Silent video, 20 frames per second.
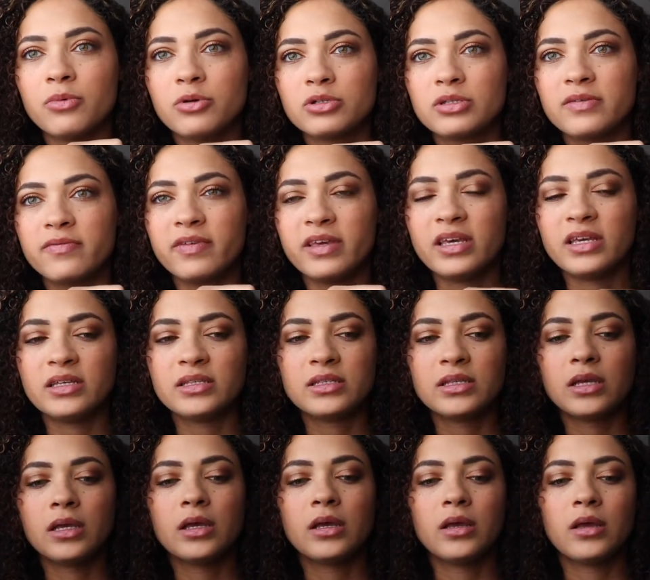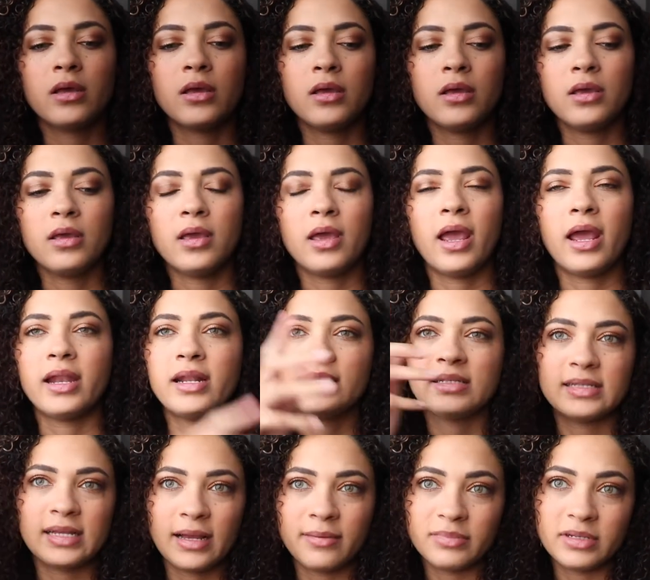most of these and
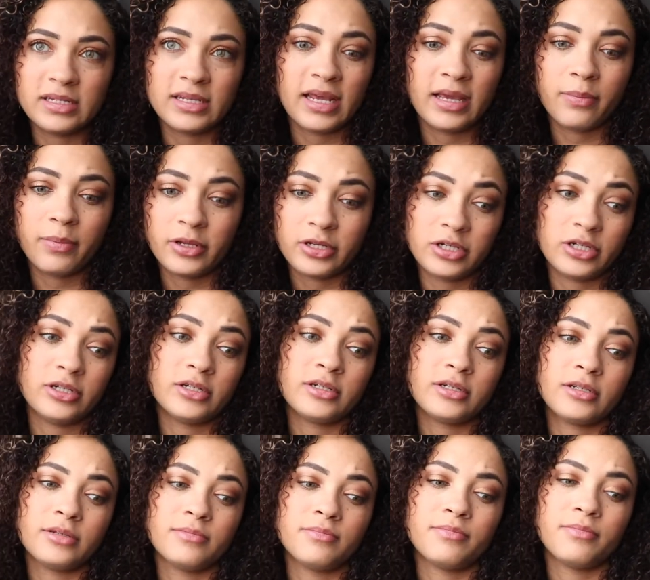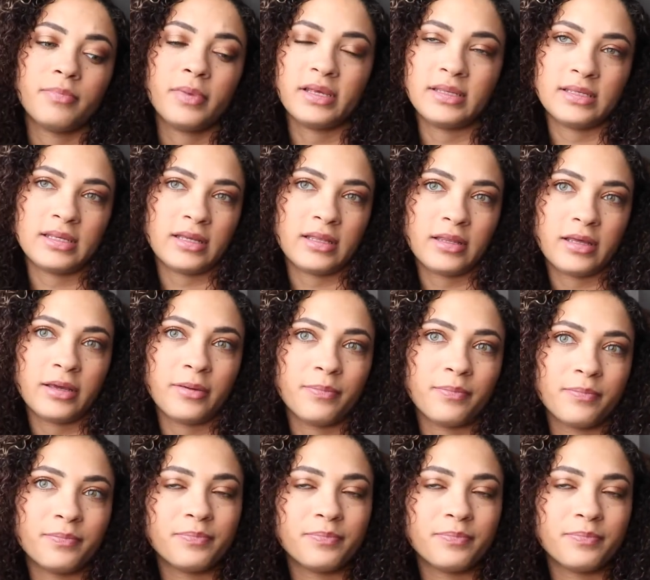it's time to take pictures basically.